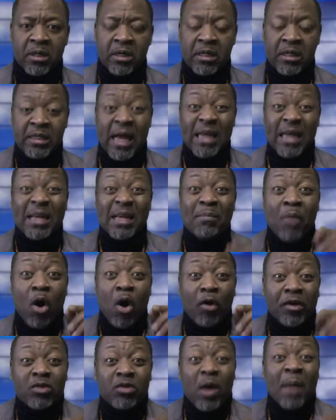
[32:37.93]
That's the more
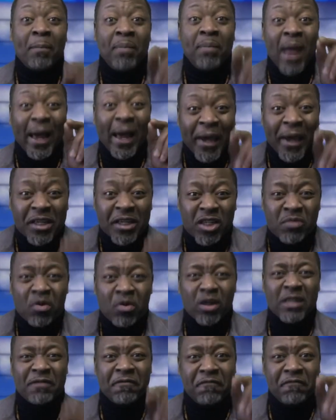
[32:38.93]
reason why Black History
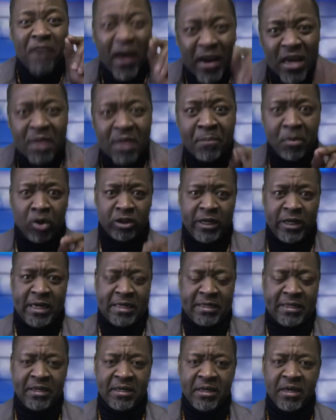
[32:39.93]
Month is very important.
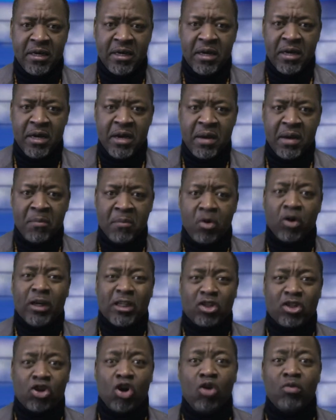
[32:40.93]
Because the
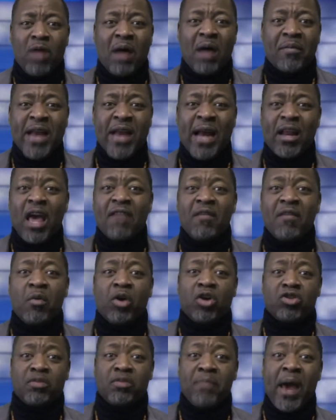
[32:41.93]
story would have been that everyone
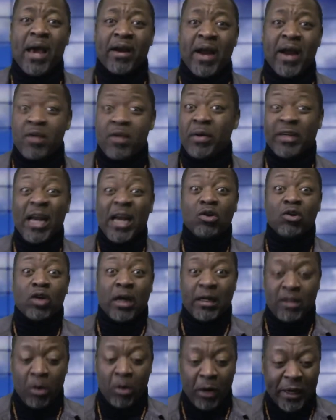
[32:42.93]
was migrant. They
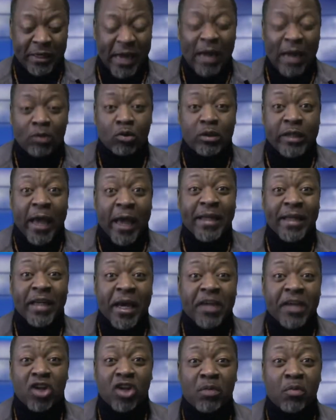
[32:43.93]
were trying to taint
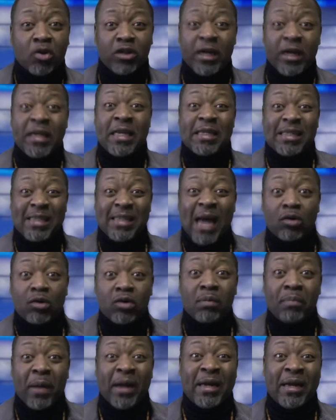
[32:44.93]
history books in the
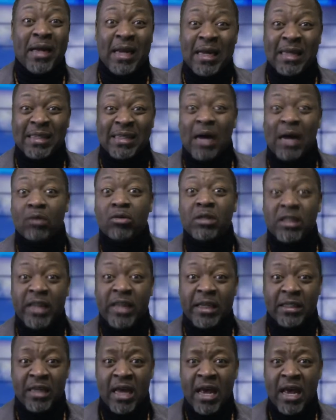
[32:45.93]
southern
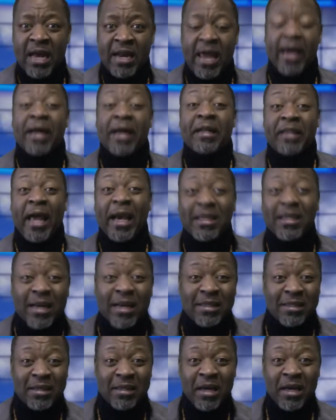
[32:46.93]
states, like in
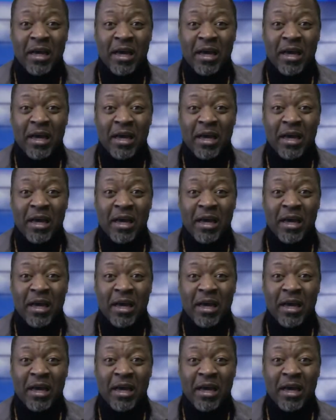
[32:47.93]
Texas.